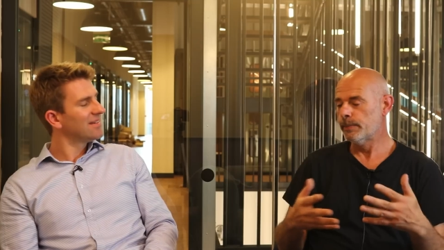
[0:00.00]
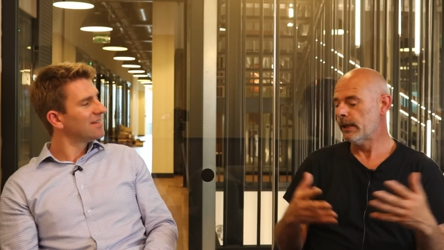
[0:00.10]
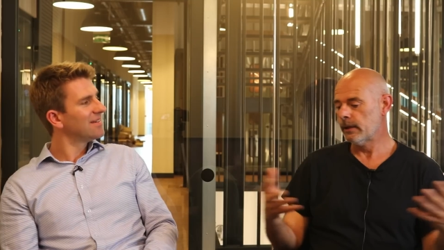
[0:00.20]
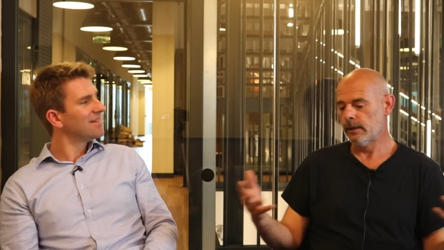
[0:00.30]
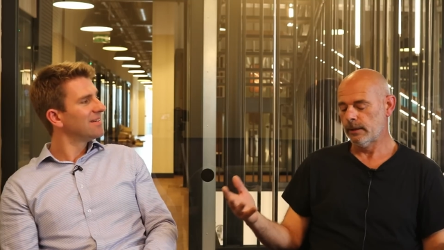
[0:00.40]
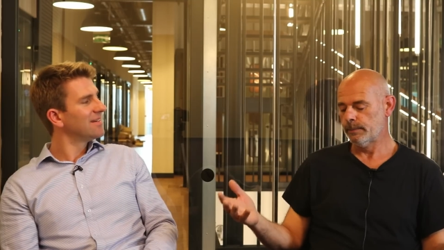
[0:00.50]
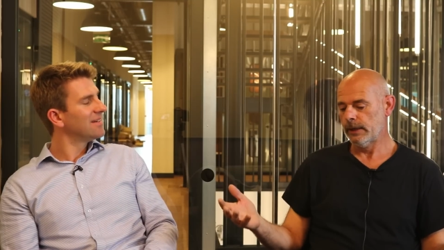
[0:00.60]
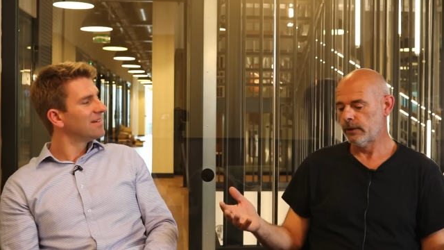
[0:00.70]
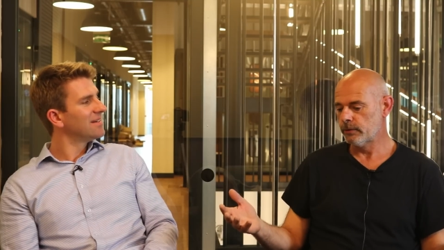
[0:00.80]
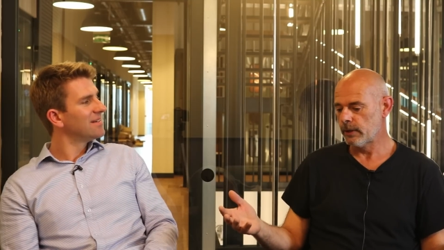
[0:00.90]
Speaker 1: can be in a
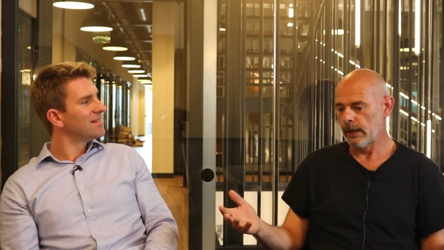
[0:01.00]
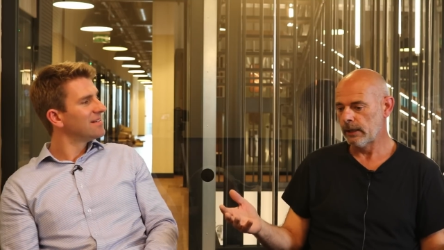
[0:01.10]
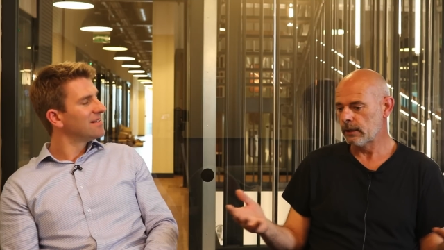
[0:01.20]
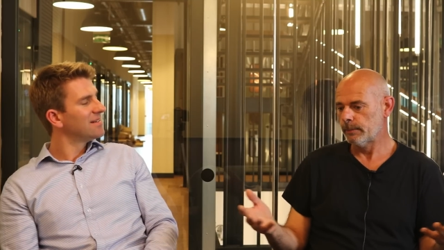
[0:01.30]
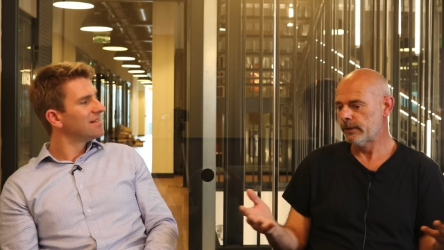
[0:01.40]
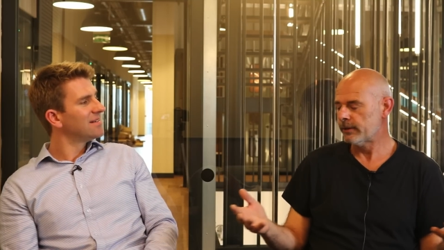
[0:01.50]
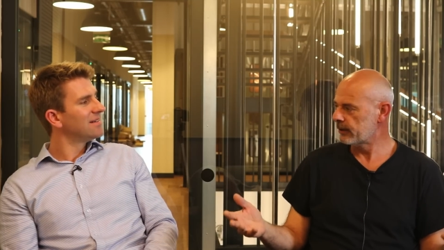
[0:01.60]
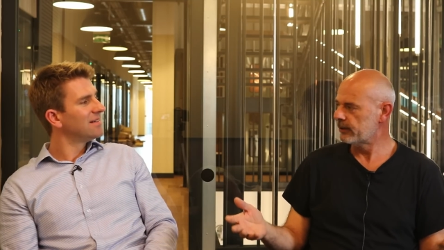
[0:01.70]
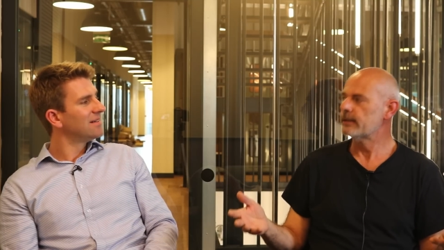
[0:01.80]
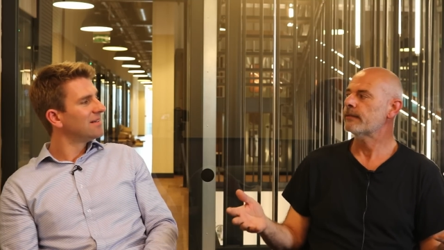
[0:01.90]
be in a trade and I can be
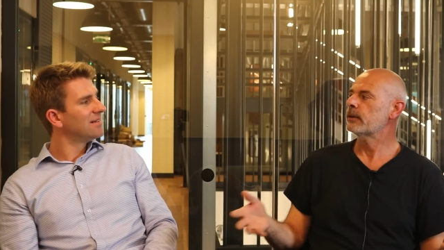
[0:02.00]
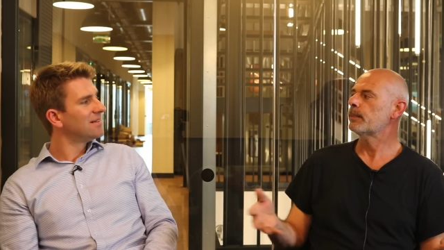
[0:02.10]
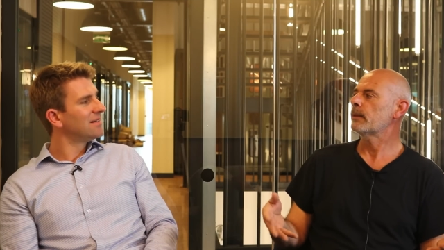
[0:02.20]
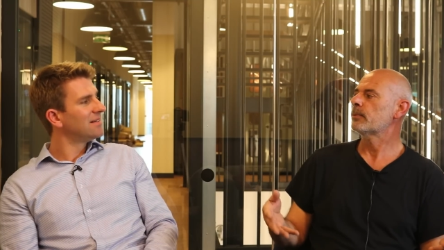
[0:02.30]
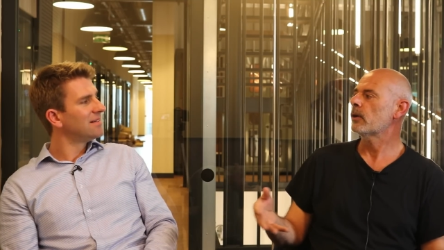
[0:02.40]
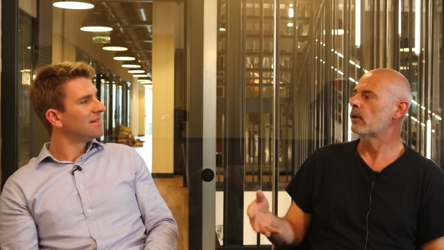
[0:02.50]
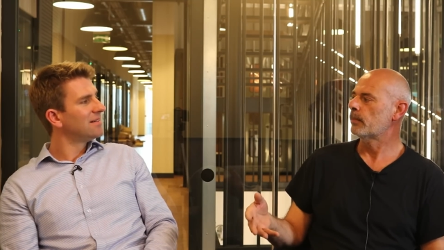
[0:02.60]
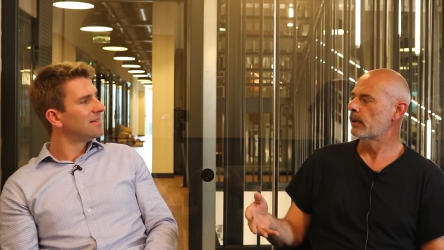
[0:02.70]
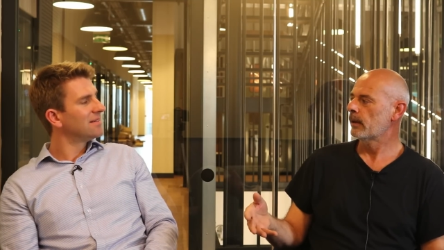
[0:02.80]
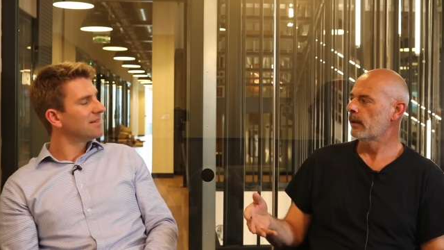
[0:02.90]
60, 70 pips
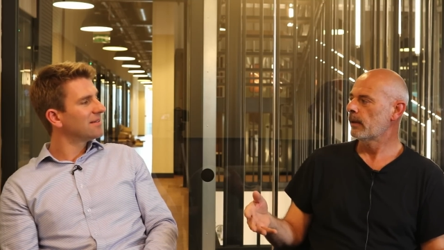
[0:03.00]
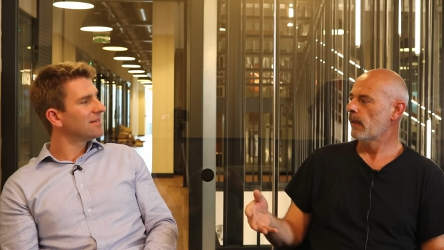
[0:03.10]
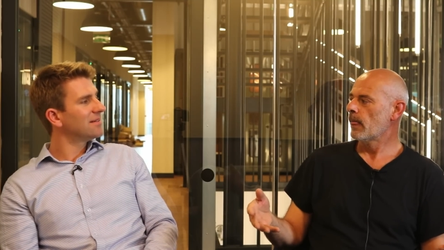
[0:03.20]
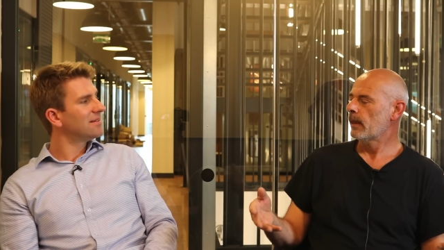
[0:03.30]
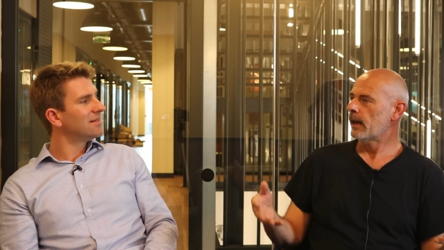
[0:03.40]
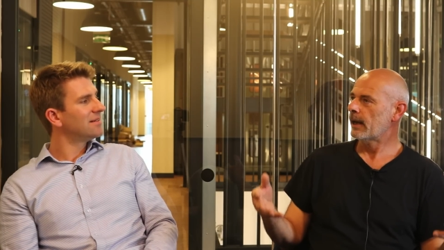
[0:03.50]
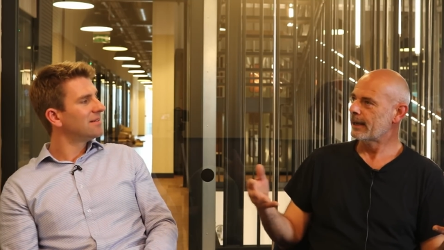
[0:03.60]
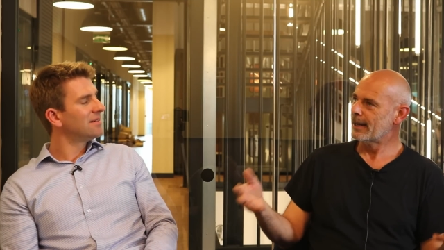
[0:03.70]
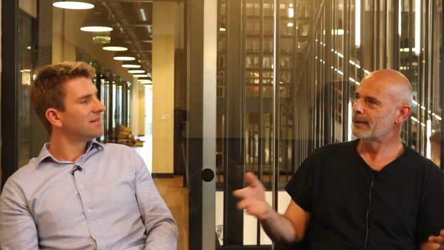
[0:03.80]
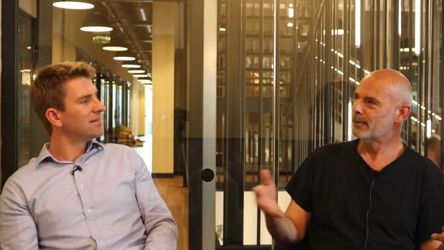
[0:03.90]
up. Yeah.
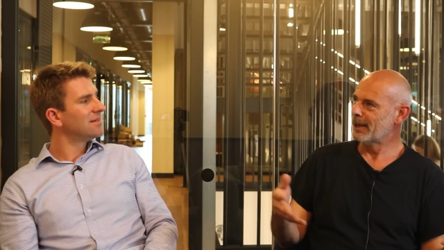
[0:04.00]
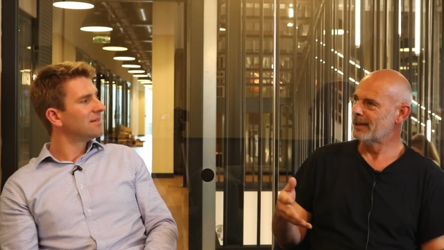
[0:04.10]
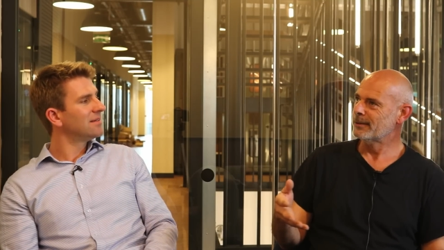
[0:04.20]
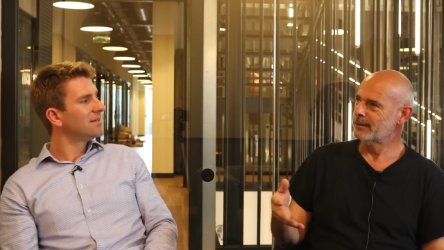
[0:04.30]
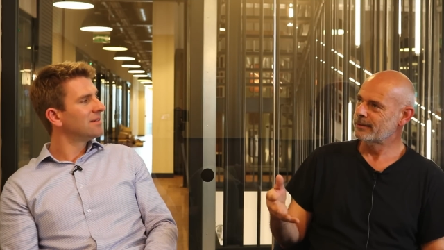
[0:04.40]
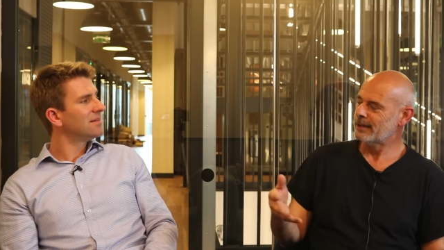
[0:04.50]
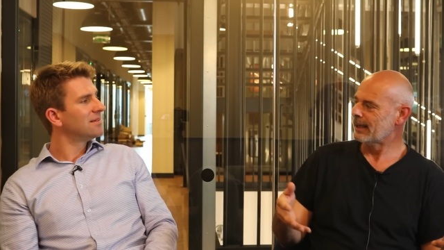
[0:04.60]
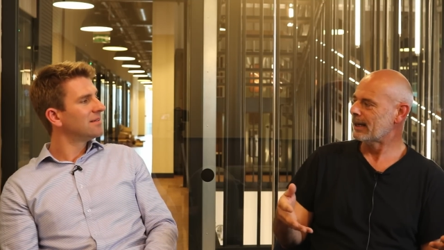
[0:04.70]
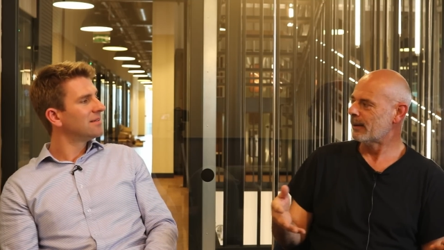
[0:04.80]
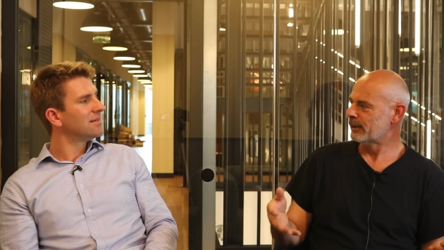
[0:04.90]
And I can end up getting
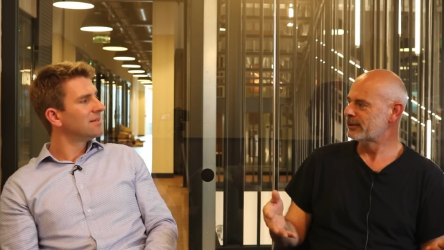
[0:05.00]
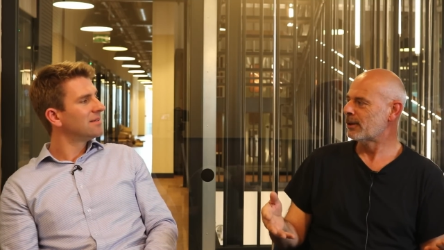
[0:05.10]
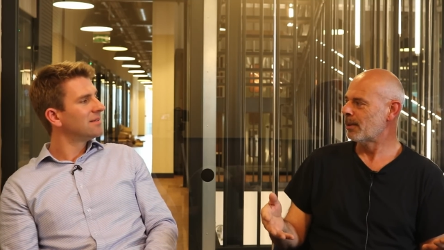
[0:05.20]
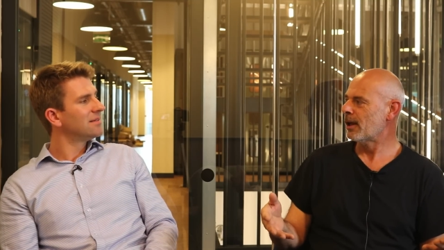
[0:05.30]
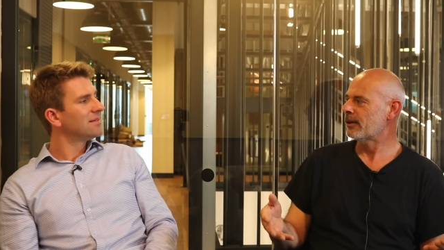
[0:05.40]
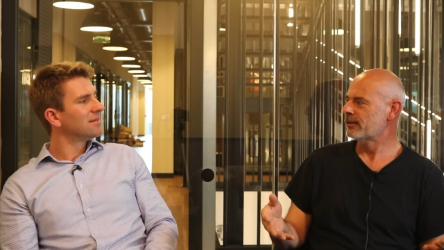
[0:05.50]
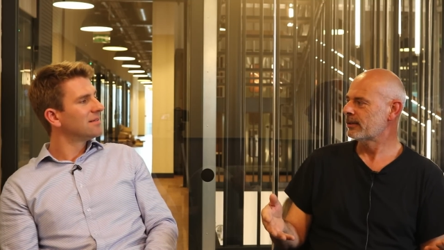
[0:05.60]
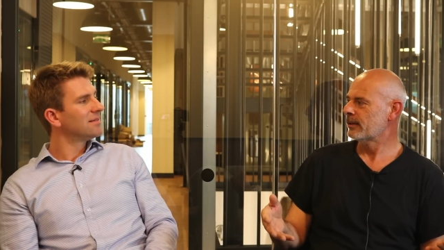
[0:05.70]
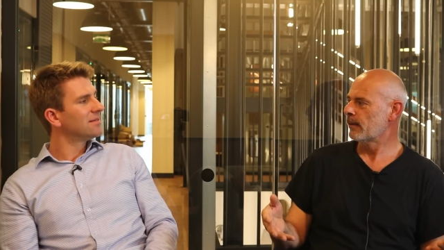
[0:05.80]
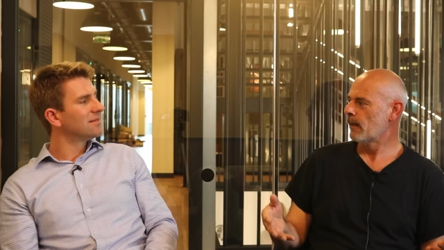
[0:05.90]
taken out of the stop
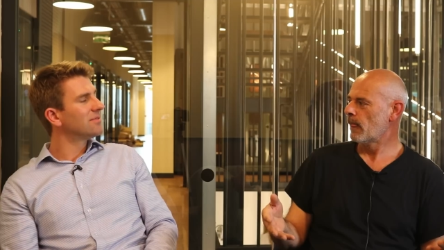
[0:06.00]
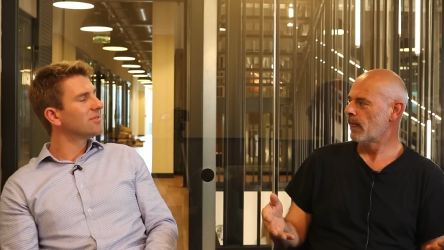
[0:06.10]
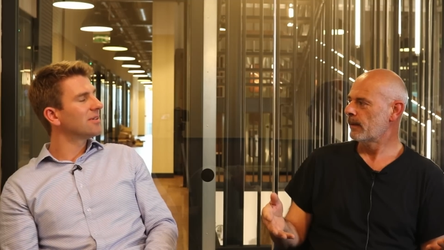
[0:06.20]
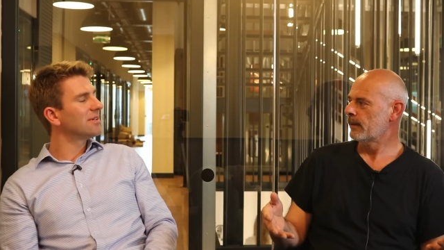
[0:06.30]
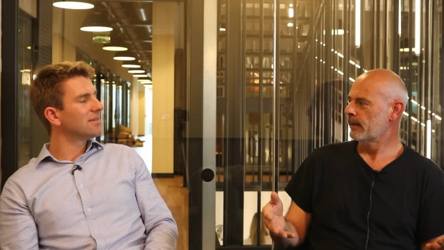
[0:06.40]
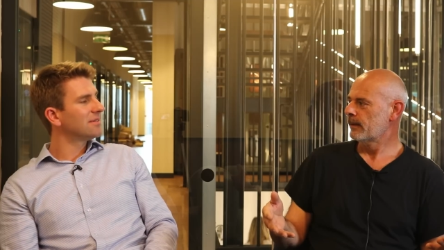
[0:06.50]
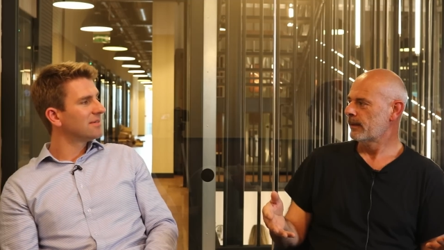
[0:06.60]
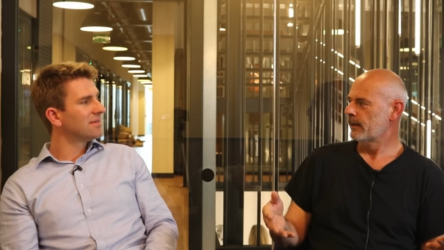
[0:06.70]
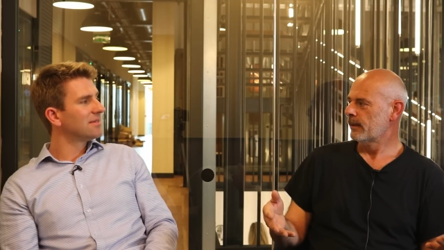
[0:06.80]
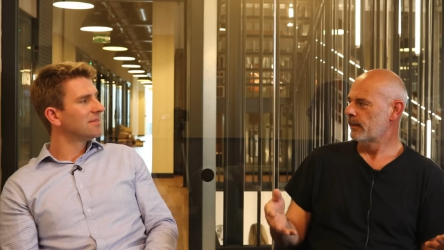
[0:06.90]
loss. Right
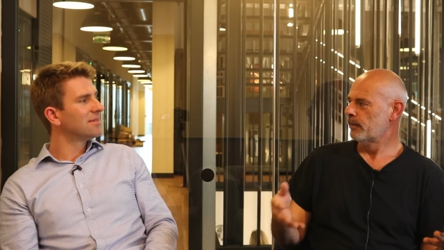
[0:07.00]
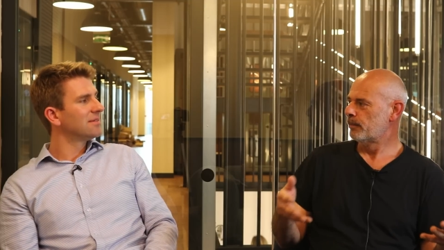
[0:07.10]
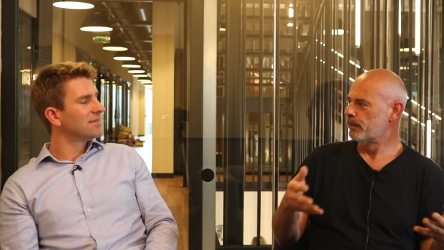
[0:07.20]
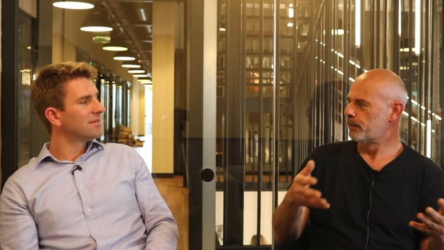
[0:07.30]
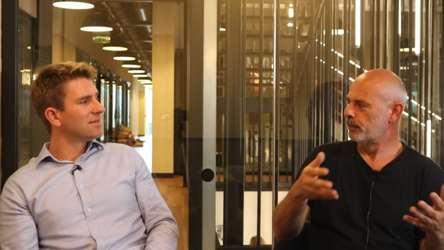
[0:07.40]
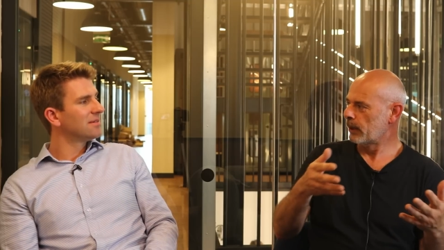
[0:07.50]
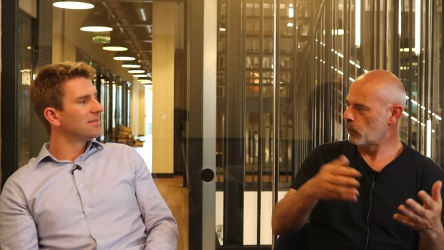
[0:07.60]
but